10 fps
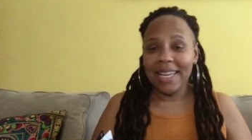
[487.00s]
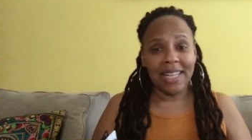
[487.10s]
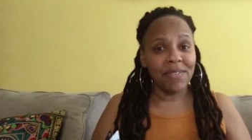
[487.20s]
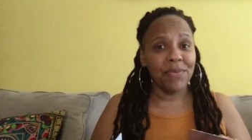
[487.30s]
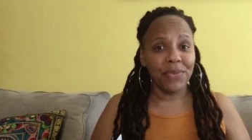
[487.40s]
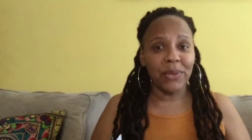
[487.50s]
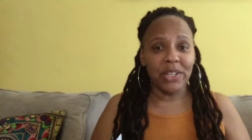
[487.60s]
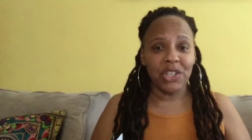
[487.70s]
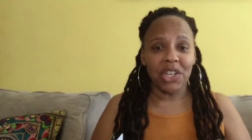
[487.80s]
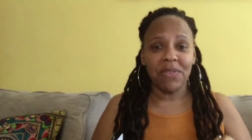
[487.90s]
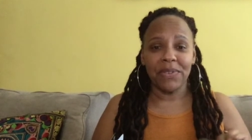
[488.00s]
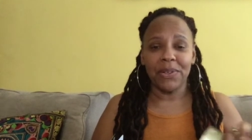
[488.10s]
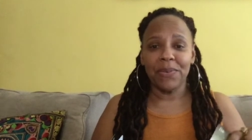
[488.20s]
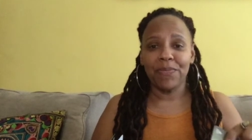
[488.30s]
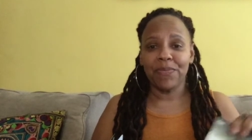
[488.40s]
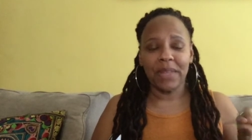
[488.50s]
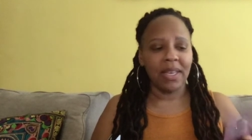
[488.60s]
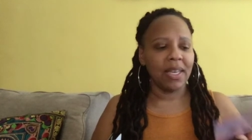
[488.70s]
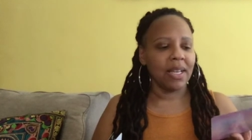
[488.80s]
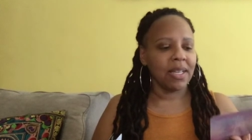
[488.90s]
I didn't even fully shuffle
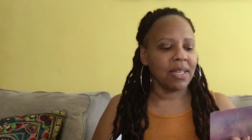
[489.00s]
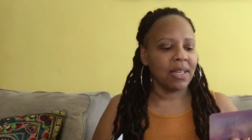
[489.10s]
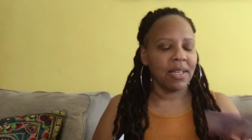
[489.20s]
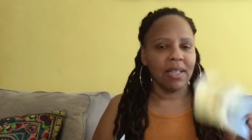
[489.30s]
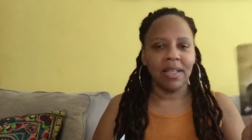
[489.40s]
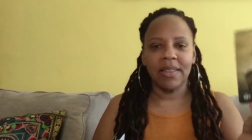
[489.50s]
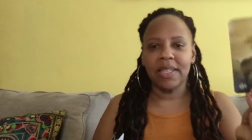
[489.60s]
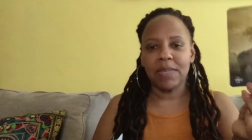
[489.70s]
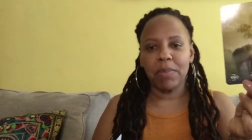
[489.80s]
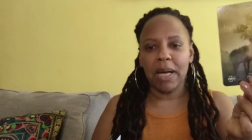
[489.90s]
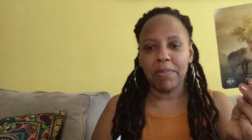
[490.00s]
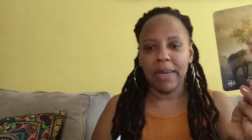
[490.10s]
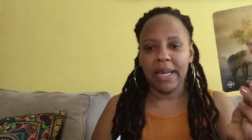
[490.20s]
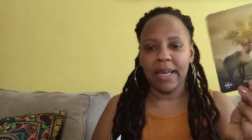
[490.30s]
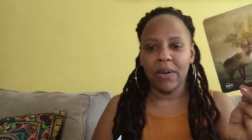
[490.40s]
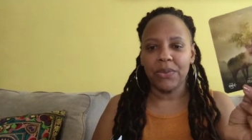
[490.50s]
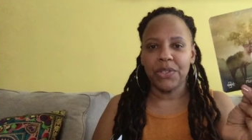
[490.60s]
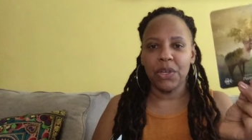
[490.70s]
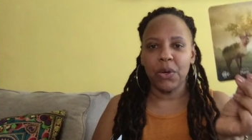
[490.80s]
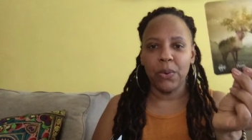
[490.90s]
and uh, this popped back out.
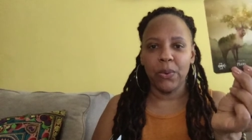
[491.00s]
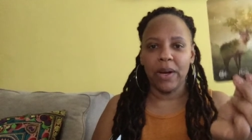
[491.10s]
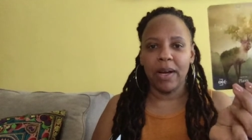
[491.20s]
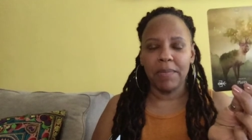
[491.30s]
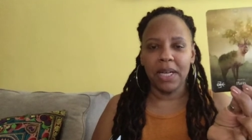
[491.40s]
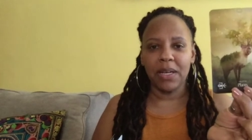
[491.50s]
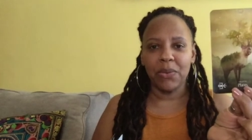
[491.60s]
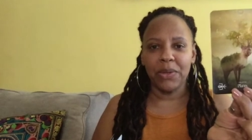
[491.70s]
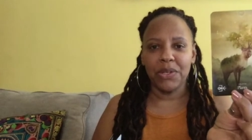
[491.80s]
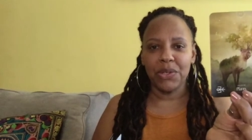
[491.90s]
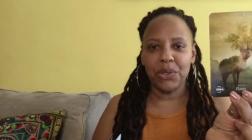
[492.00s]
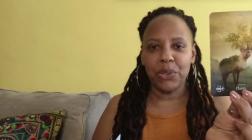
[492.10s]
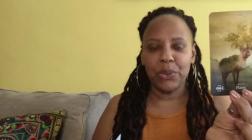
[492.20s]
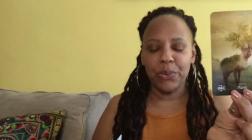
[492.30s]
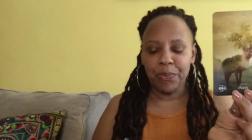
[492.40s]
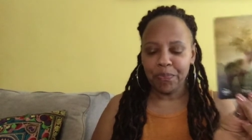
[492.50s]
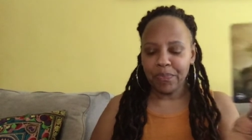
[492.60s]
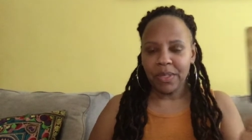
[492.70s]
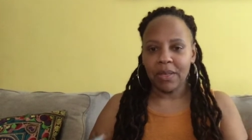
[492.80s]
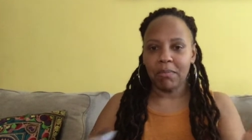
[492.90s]
So I'm not going to
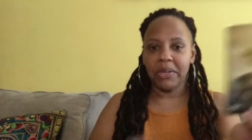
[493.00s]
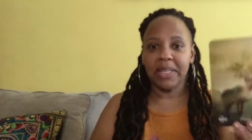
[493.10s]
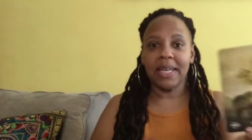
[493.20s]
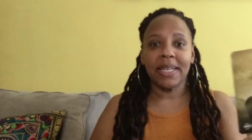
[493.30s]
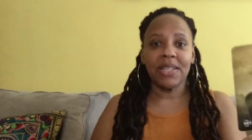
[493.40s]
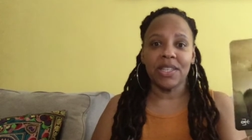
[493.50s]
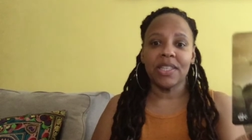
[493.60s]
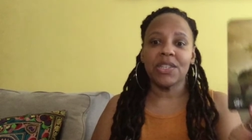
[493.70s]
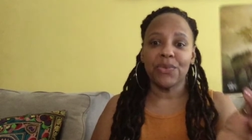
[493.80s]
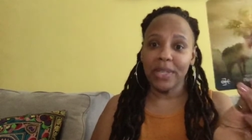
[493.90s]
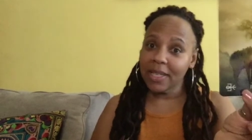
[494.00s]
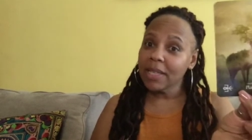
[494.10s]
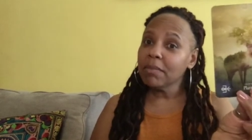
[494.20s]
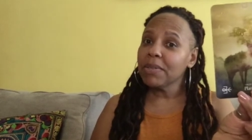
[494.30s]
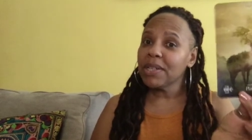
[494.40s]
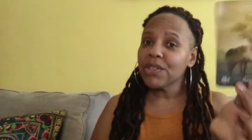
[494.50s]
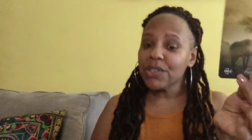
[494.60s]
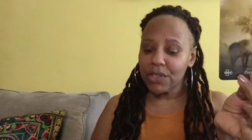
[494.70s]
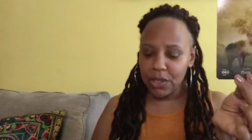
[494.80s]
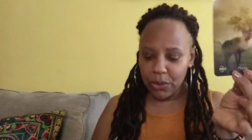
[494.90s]
bring that into this reading, but
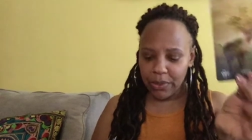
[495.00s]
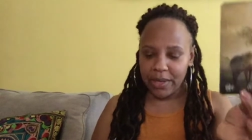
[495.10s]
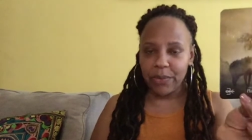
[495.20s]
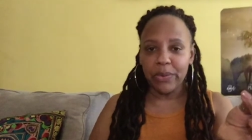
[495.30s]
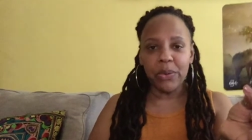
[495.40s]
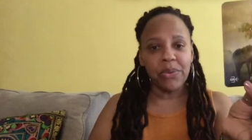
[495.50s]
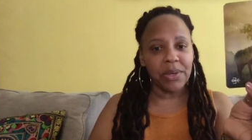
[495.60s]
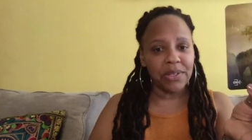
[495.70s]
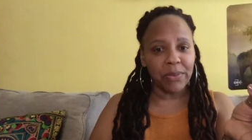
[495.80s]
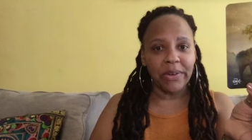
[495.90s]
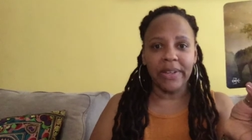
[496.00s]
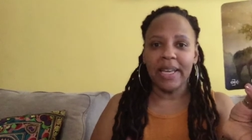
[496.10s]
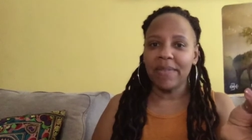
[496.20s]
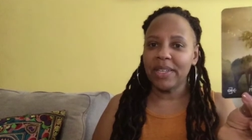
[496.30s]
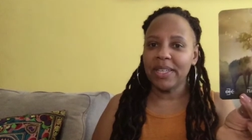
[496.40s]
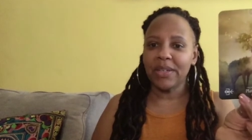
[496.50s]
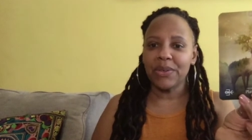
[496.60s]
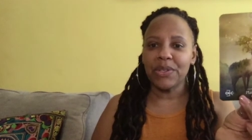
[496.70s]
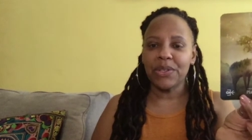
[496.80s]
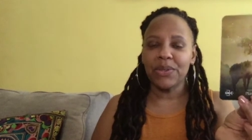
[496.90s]
just know that growth, because we already have it here
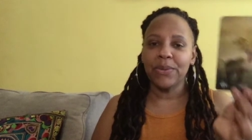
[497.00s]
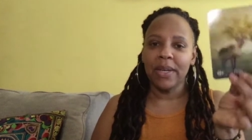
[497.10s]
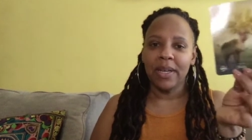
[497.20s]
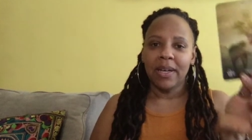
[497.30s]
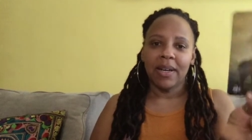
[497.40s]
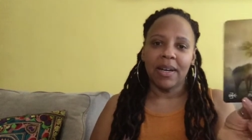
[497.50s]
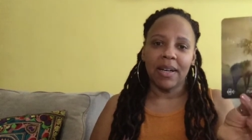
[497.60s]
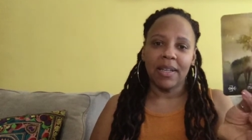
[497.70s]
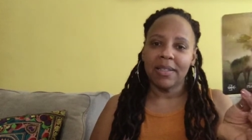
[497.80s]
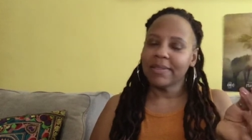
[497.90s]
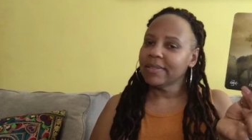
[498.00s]
too, uh,